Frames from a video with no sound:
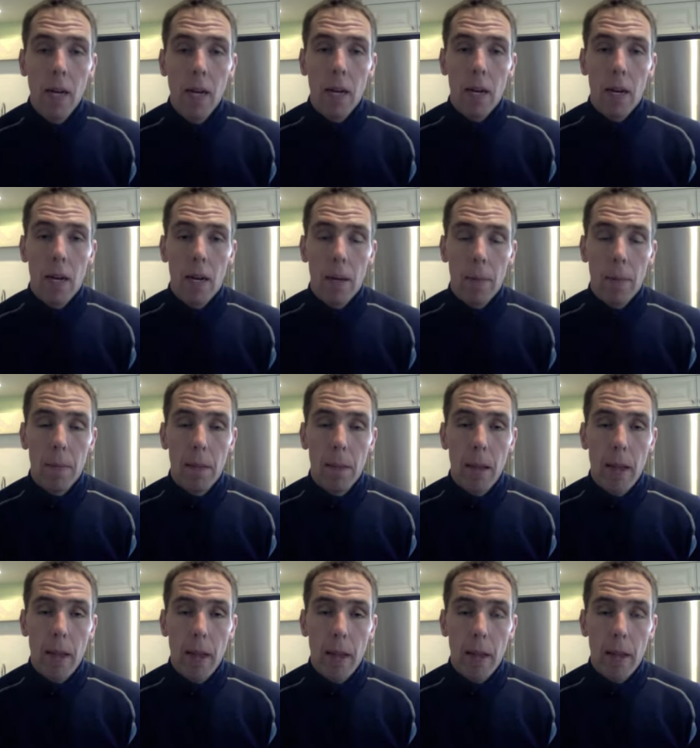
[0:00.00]
Um,
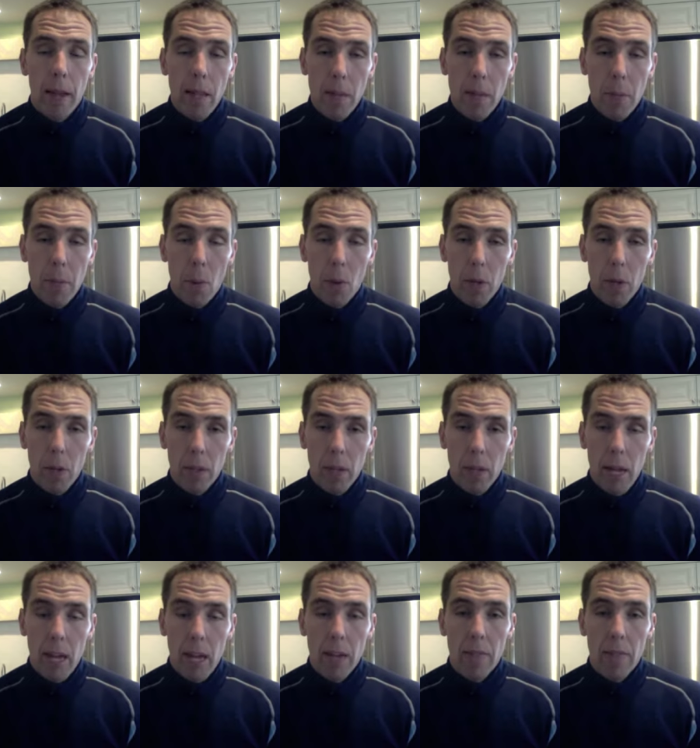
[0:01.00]
and Lee Boyle,
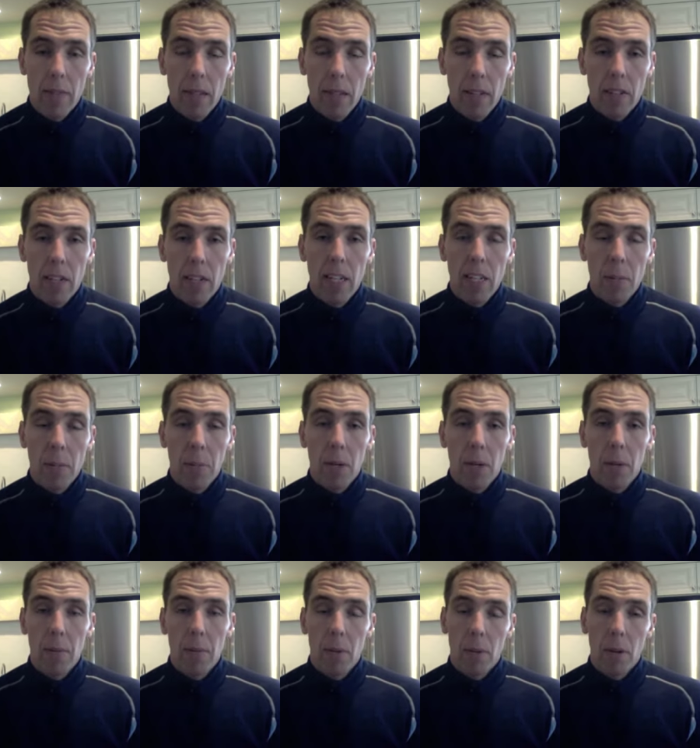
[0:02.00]
the head of that site, has put
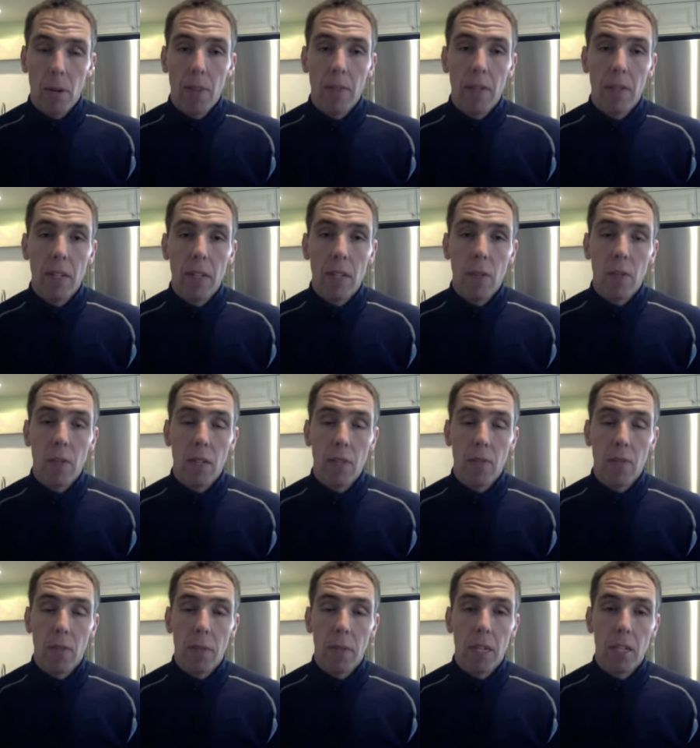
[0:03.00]
up some great videos and
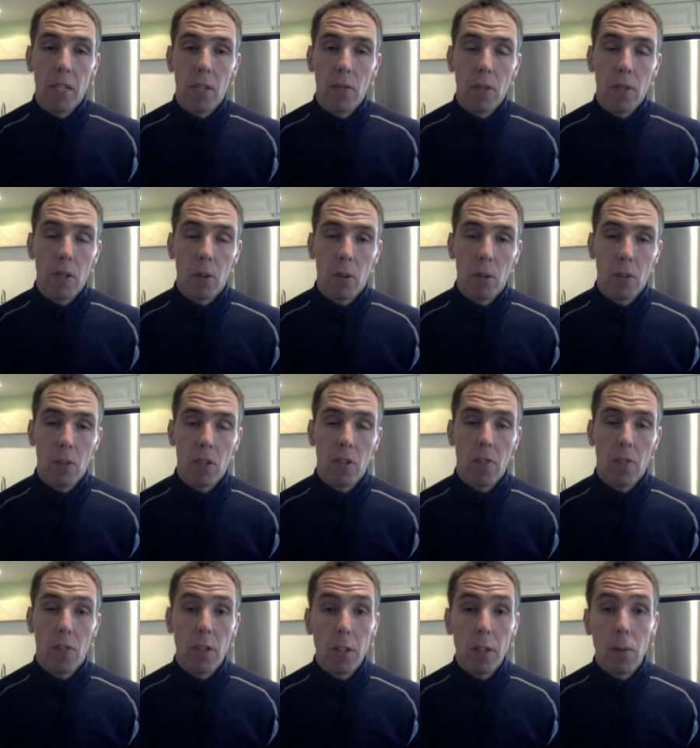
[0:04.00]
information resources
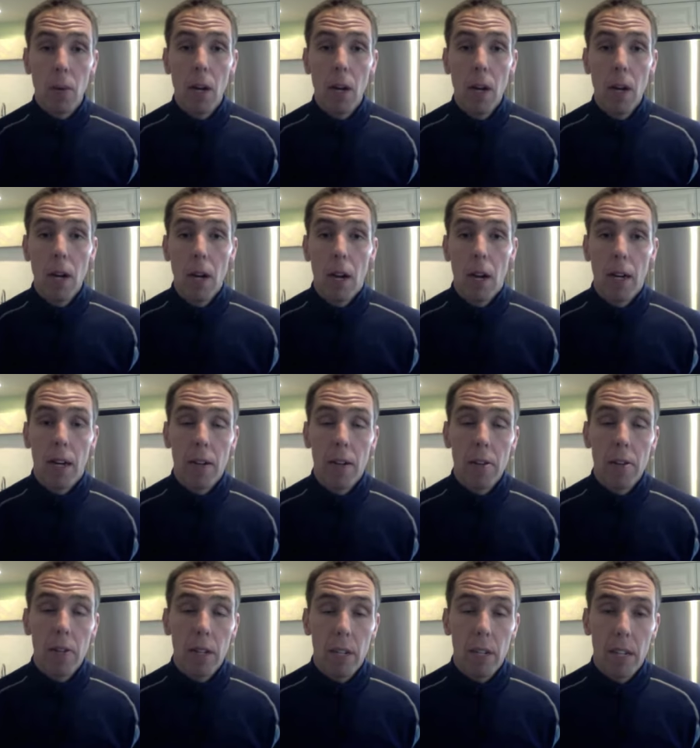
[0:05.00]
for you on how
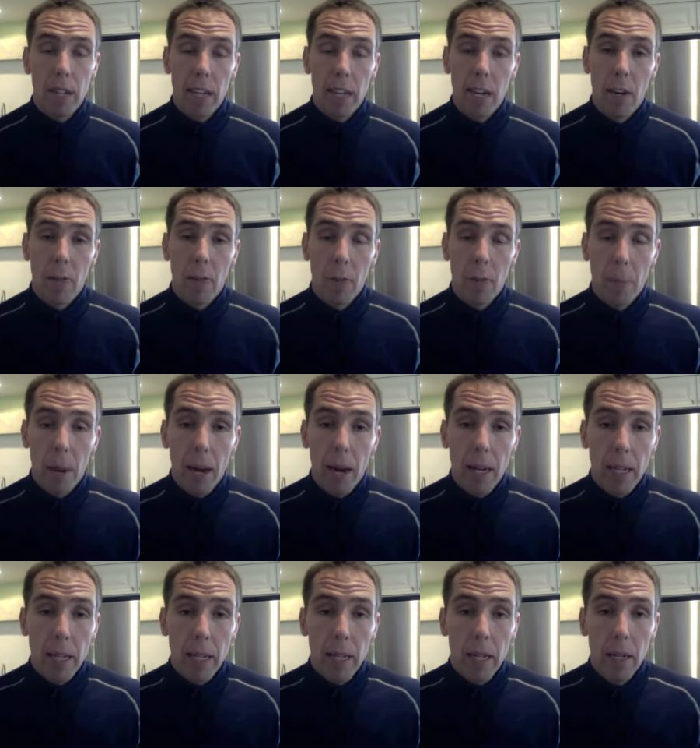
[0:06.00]
you can take care of your
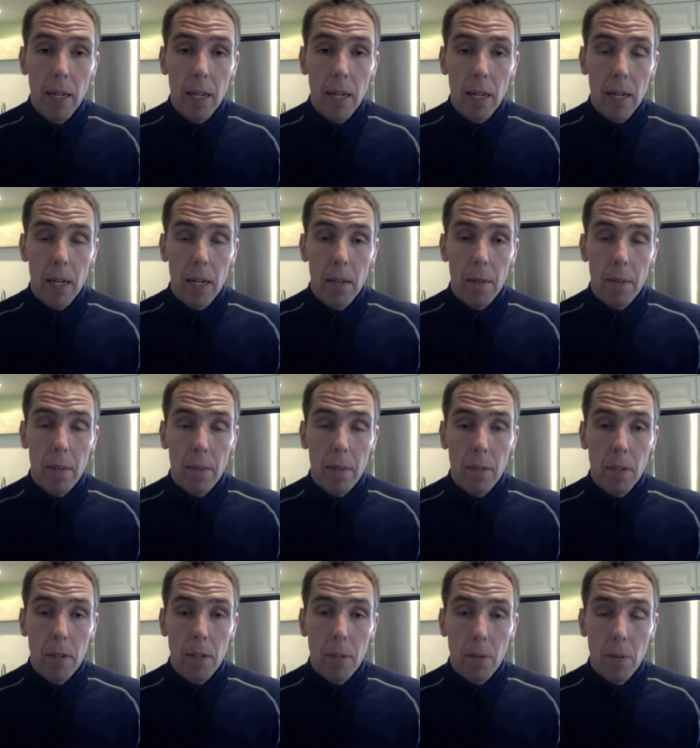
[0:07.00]
body um,
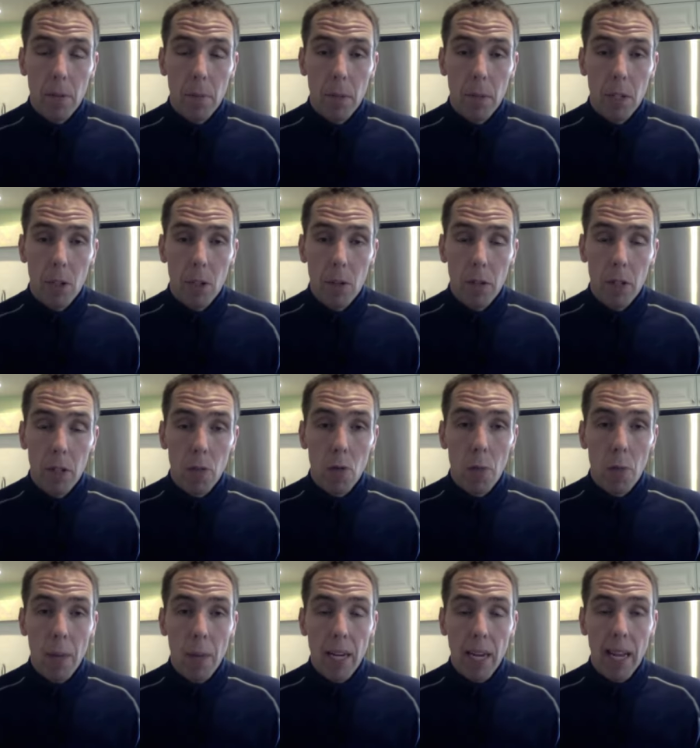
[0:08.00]
to make sure that you
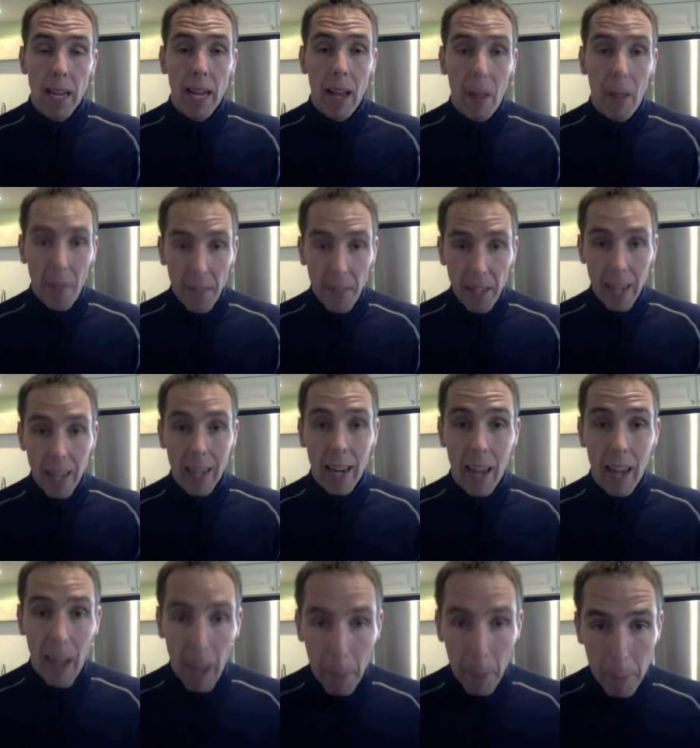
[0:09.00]
remain a healthy and
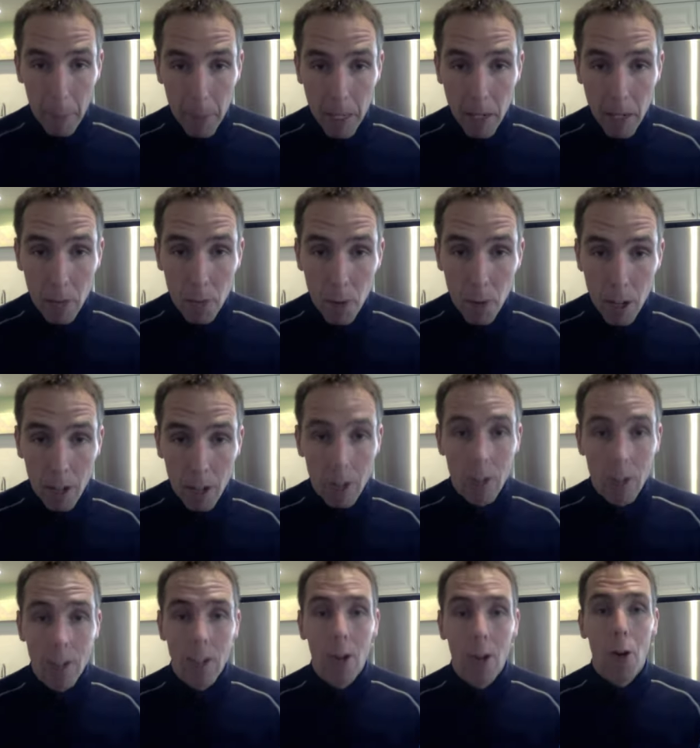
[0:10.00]
happy runner.
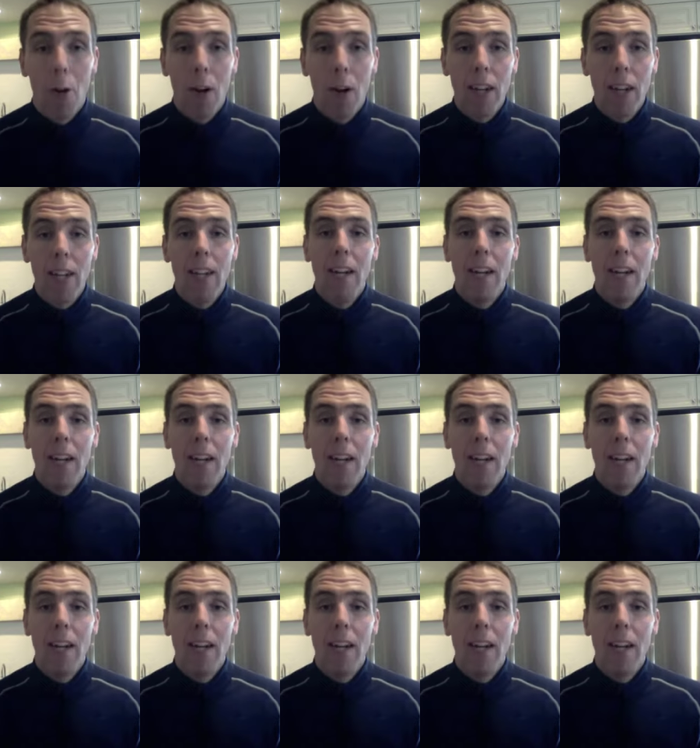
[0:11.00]
All right.